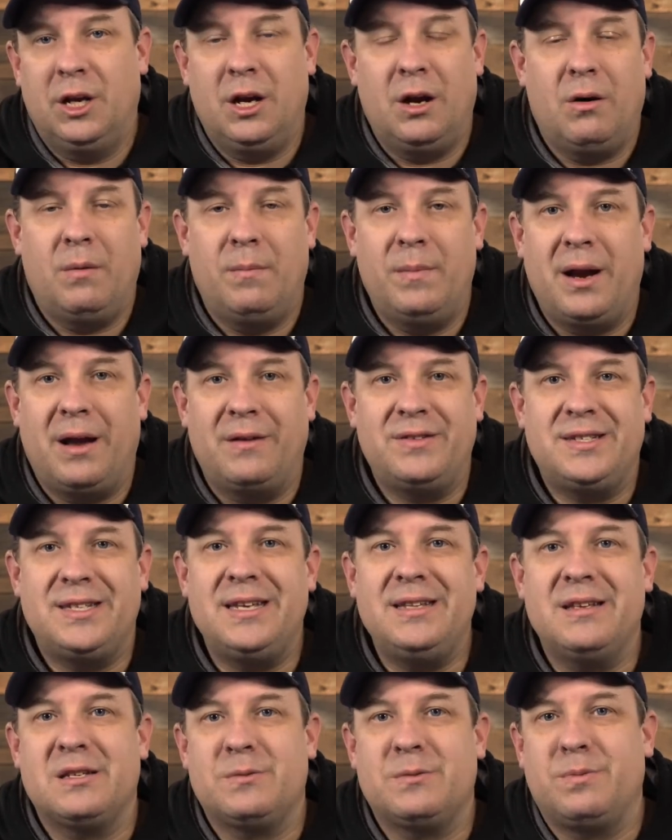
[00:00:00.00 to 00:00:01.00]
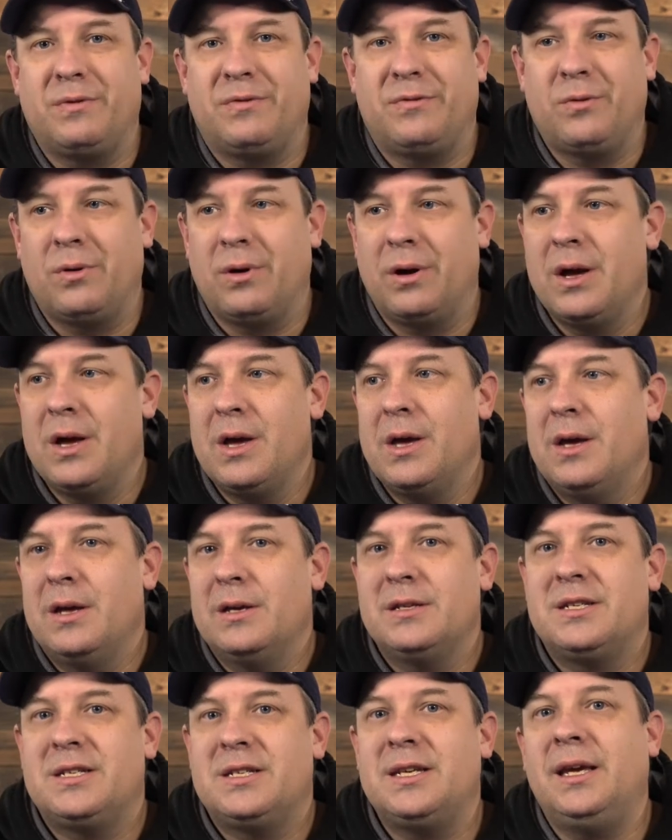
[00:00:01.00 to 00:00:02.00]
I've seen this before.
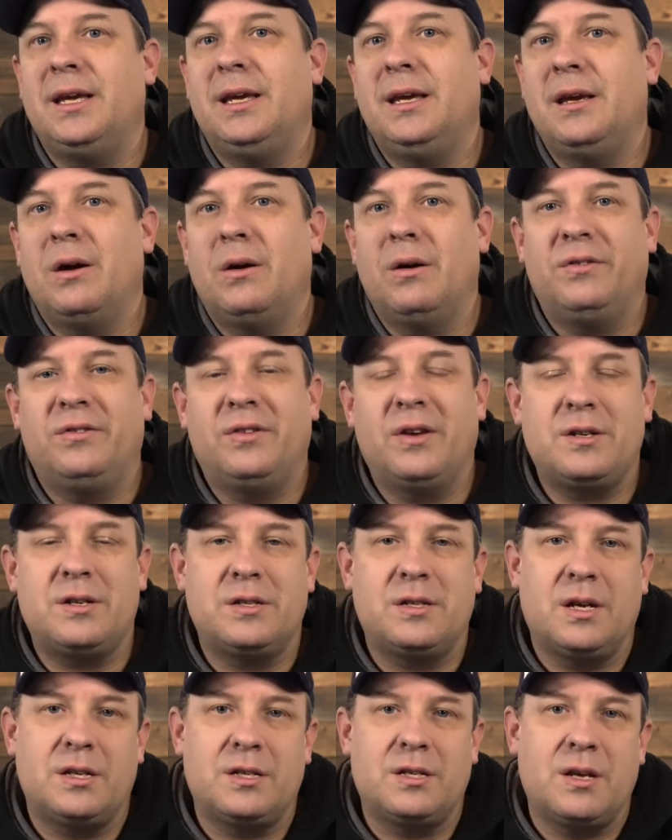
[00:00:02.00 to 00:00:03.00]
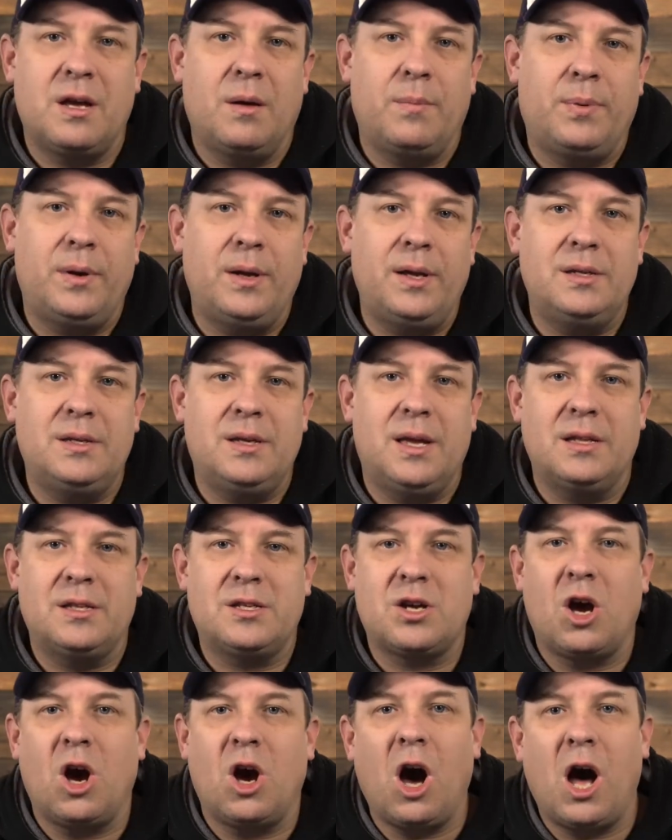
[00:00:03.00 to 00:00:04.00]
CEO of such and such company
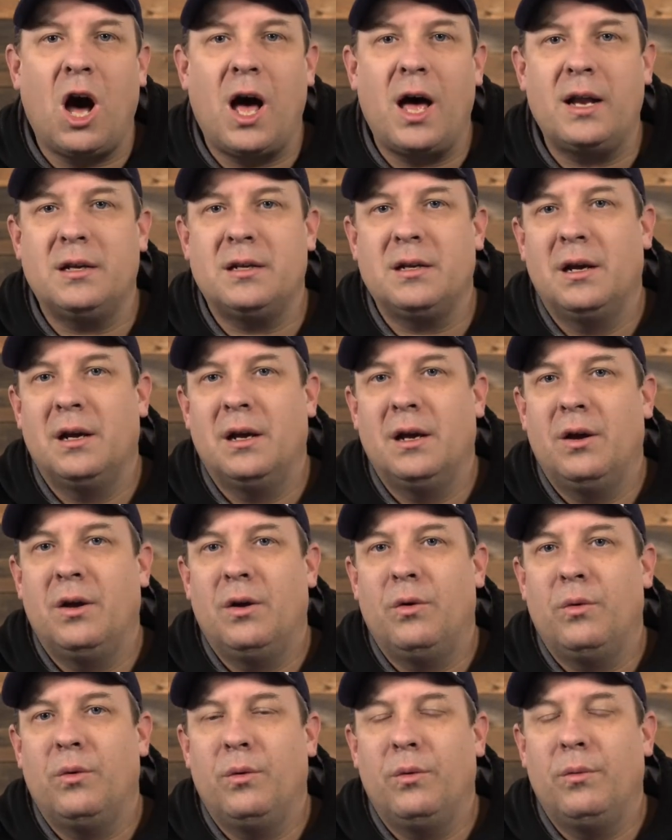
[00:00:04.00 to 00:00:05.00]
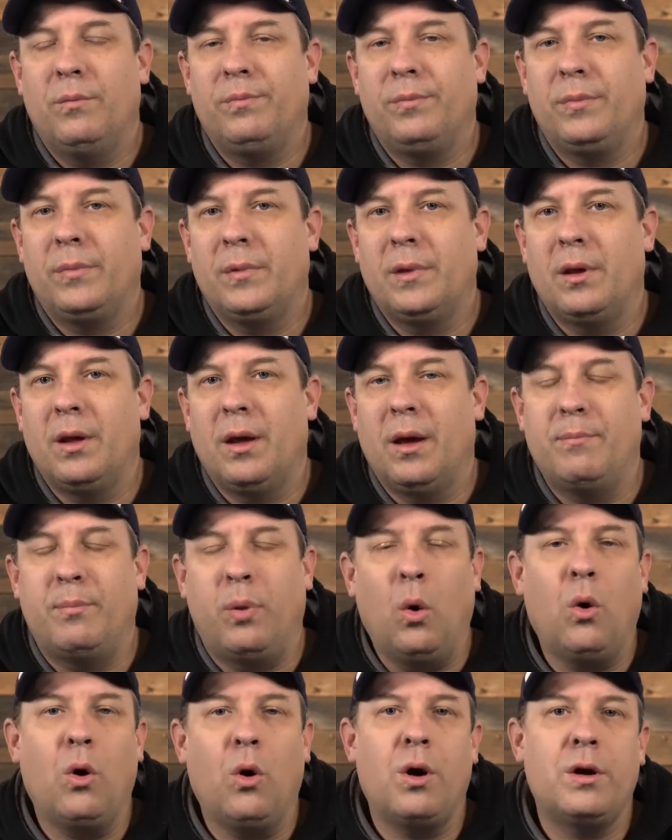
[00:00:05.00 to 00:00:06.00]
gets caught.
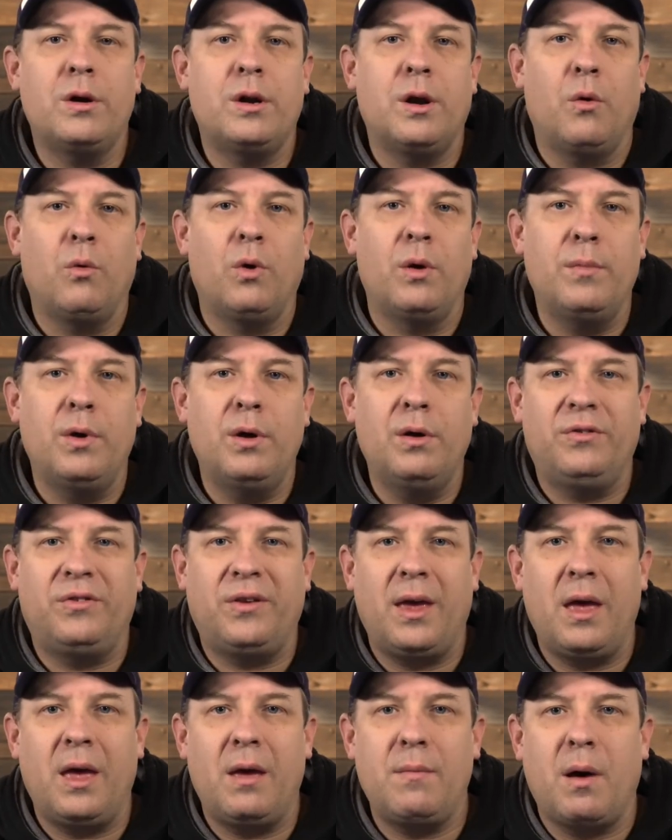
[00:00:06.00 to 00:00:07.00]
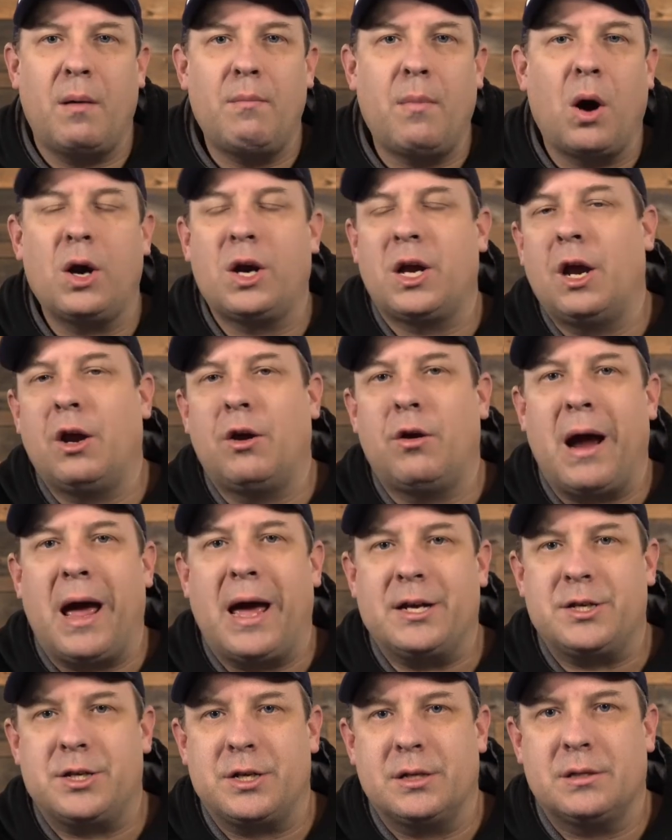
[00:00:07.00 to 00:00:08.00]
Board removes him, market
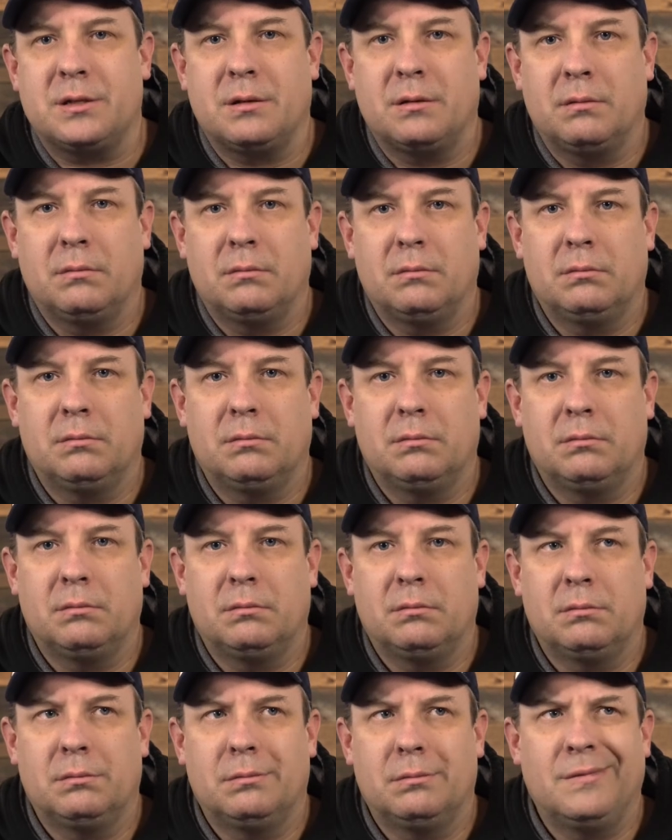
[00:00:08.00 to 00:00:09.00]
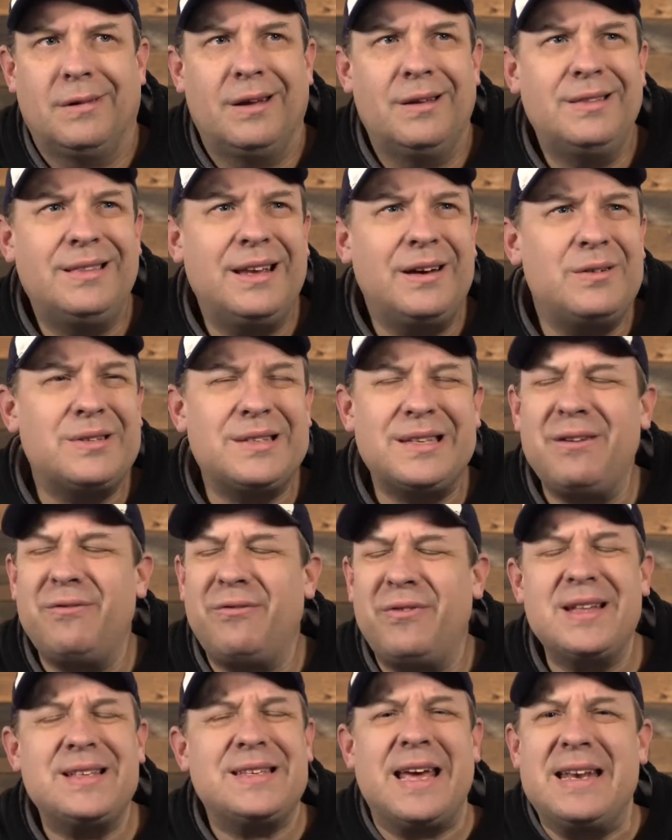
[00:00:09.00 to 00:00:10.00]
crashes. Those
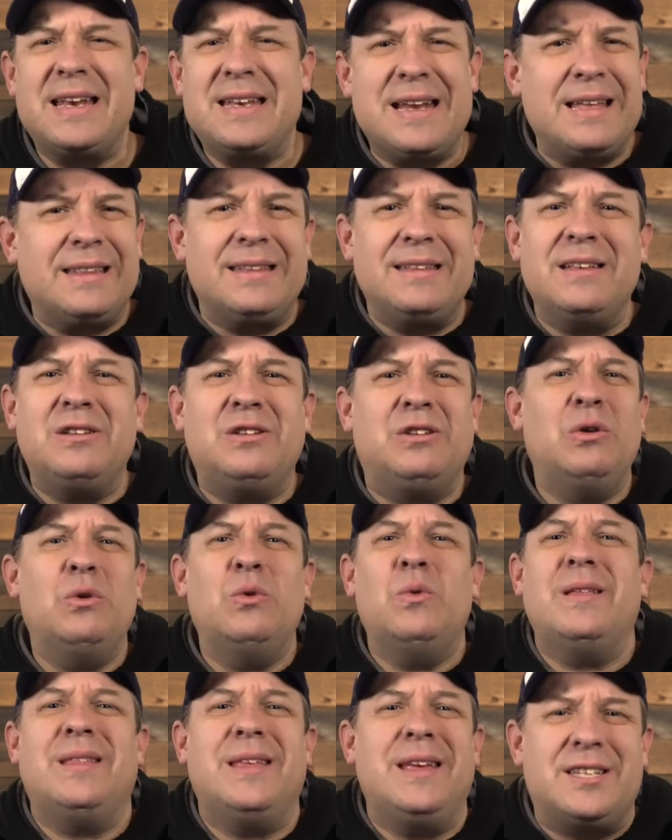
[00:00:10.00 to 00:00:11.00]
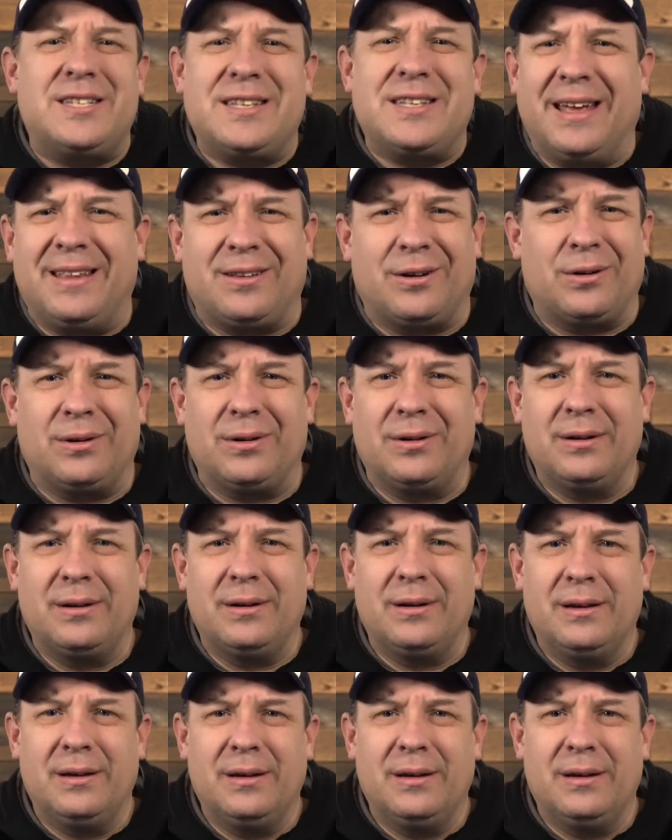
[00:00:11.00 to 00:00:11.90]
events had nothing to do with each other.